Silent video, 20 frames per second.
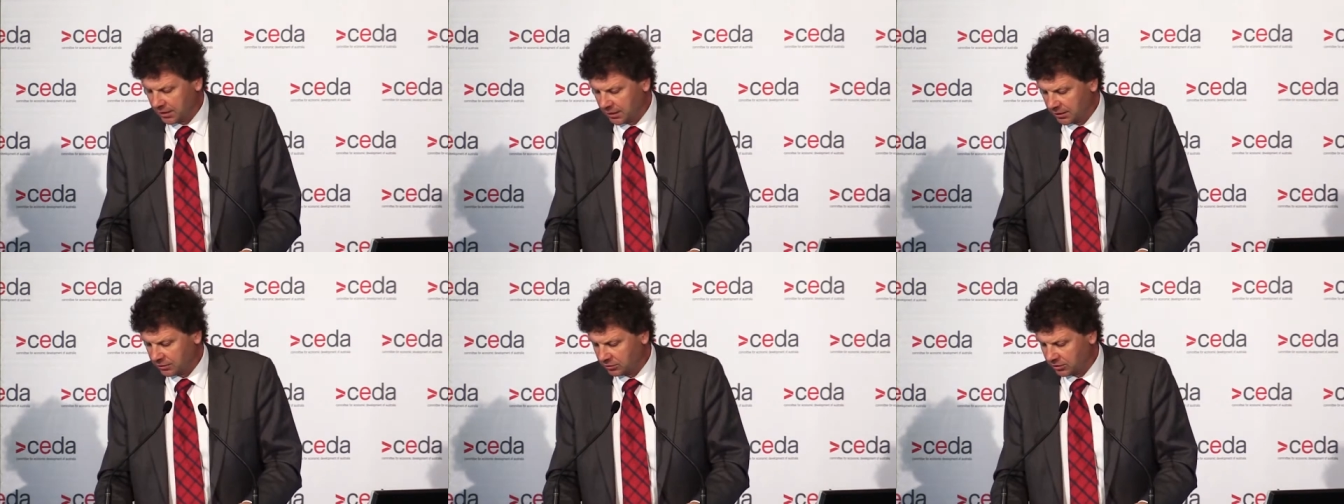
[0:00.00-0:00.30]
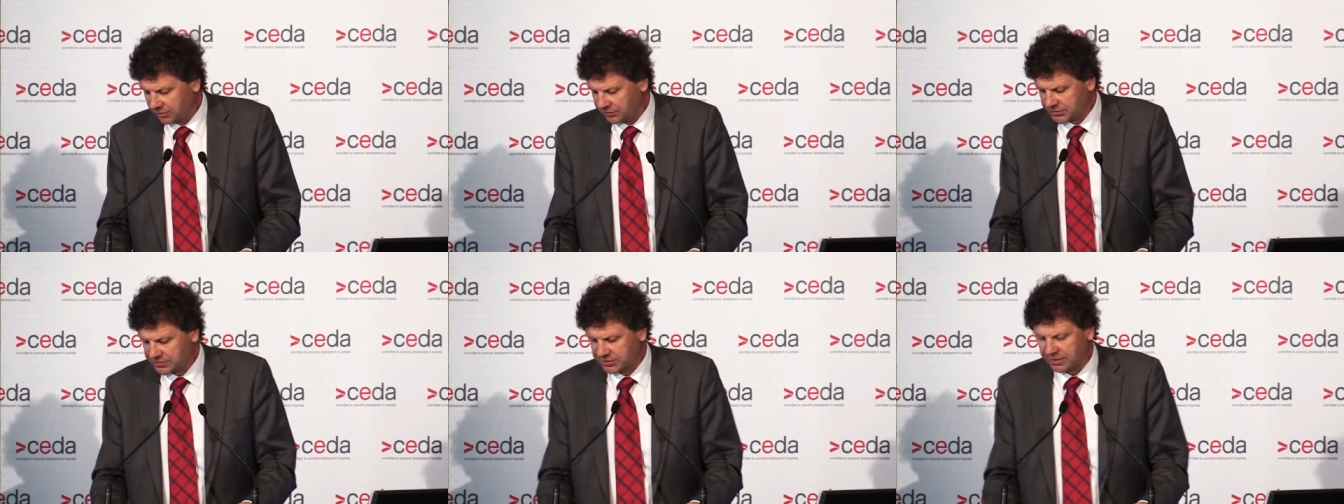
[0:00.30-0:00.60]
And
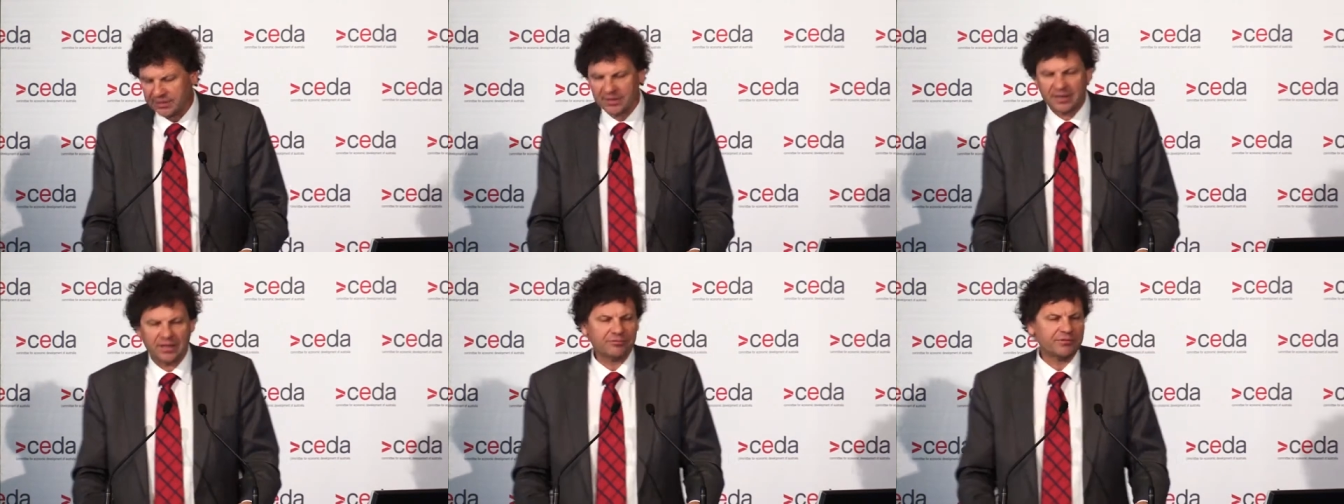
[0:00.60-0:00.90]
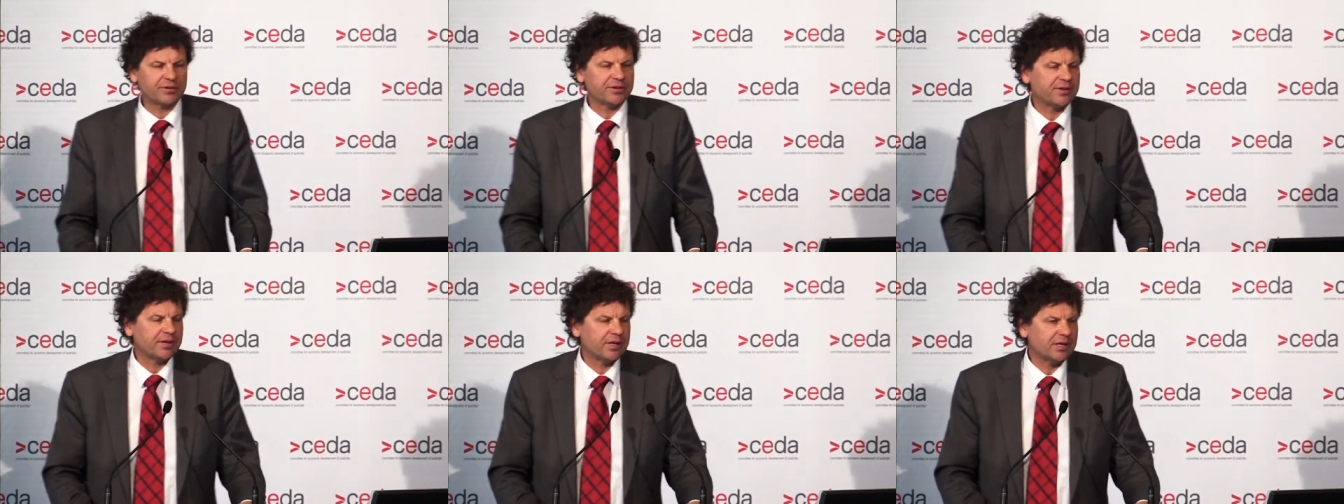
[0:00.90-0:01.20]
all of a sudden
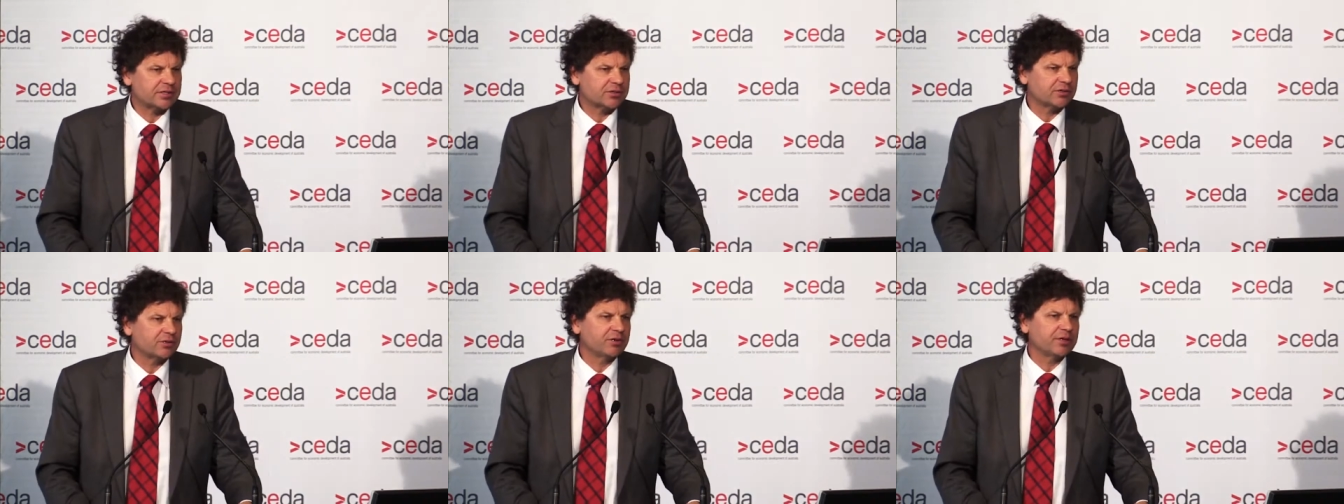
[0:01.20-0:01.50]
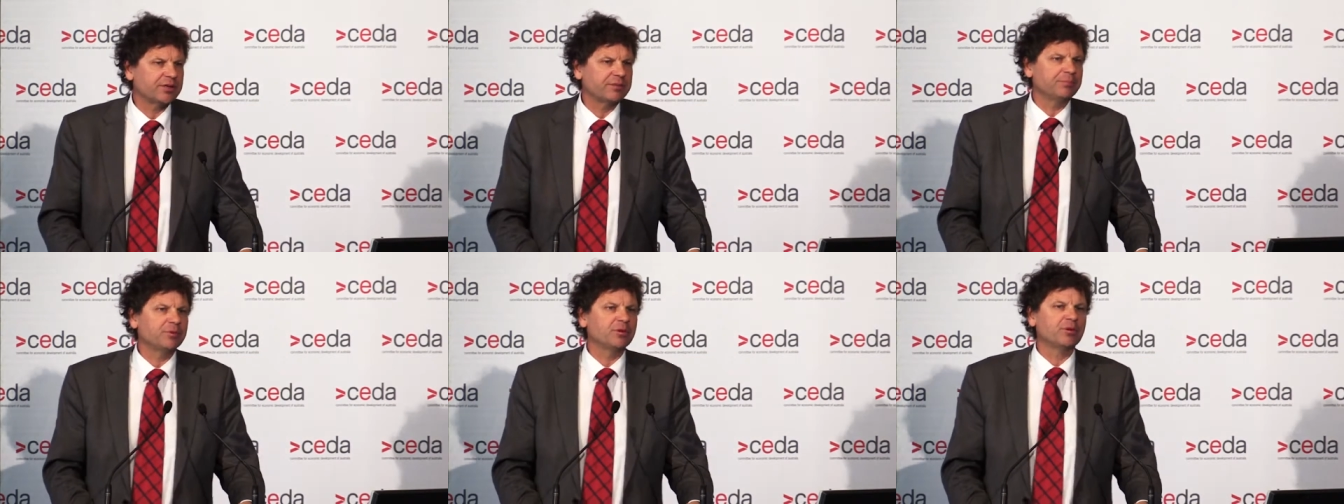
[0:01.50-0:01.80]
100,000
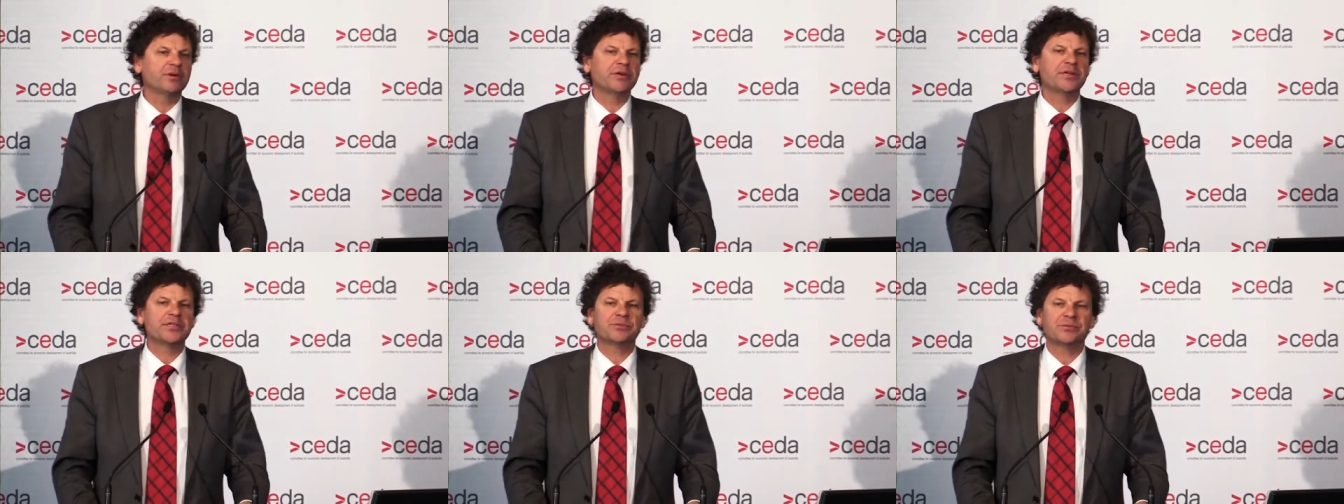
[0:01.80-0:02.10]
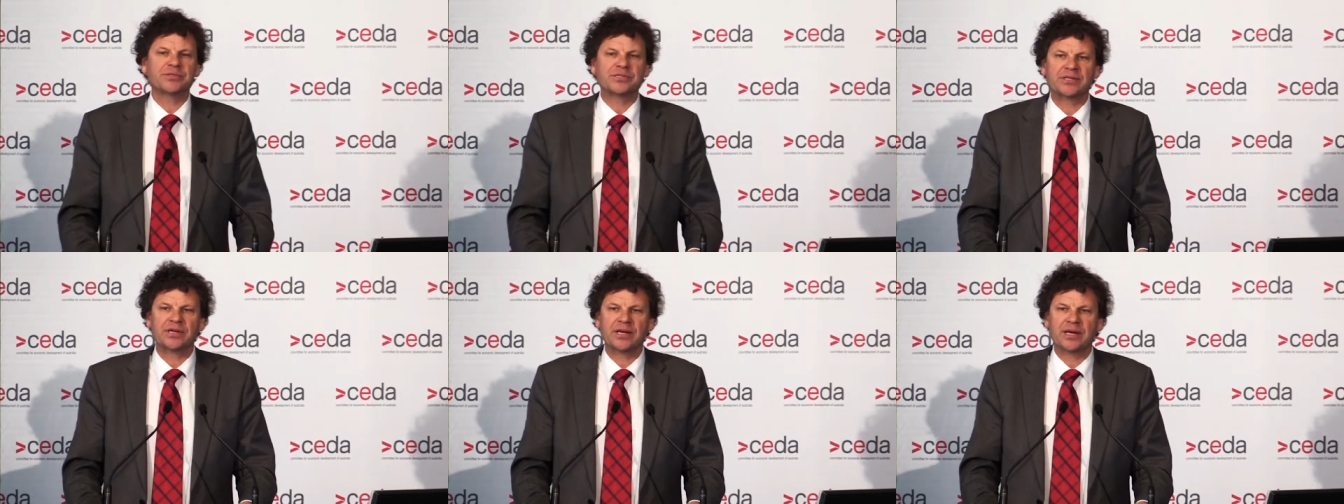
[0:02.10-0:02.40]
odd employees
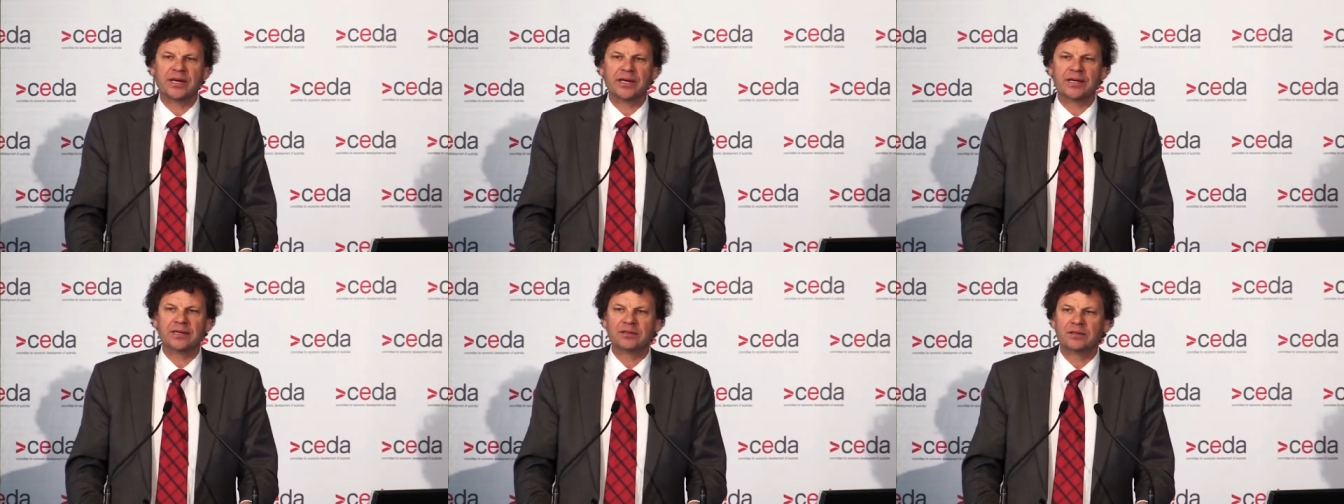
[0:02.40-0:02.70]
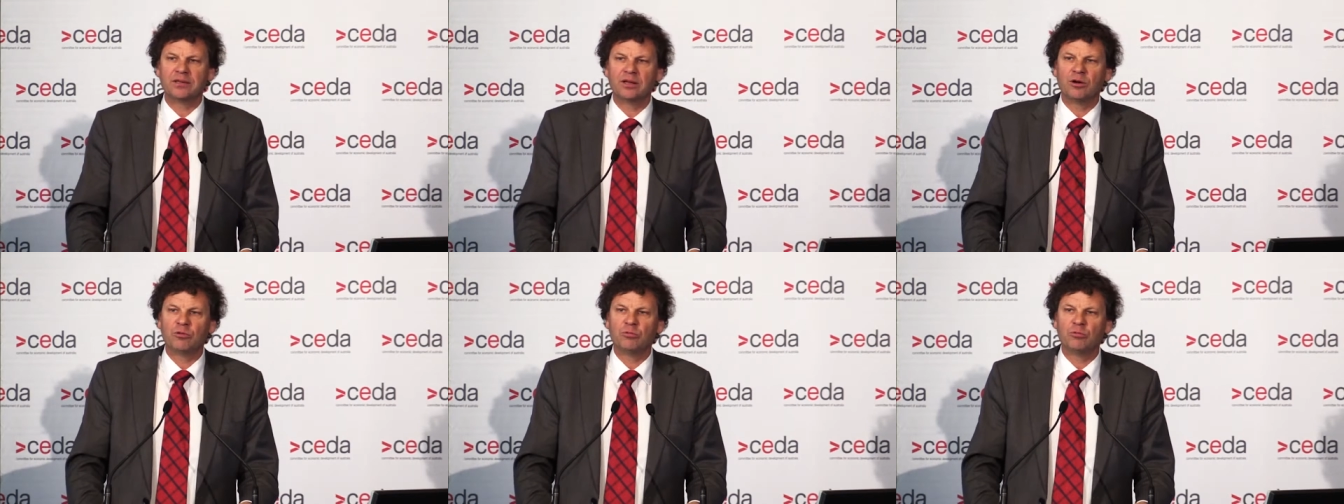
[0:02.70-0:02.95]
were saying,